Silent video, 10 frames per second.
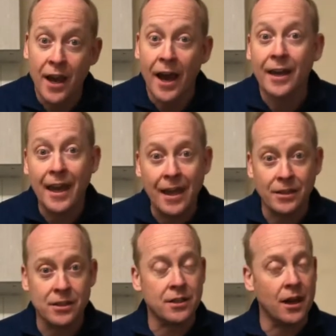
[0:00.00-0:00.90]

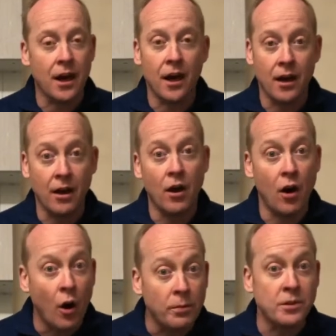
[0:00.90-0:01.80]
against
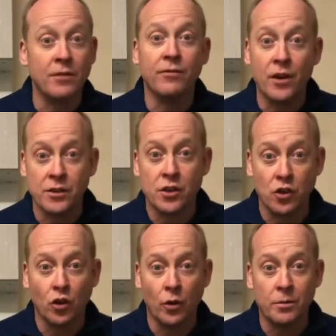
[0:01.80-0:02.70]
operative versus
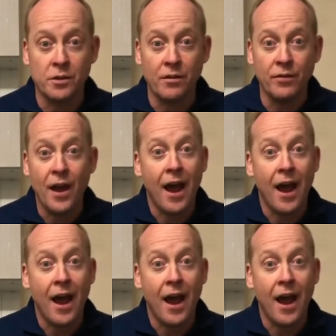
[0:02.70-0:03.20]
non-operative,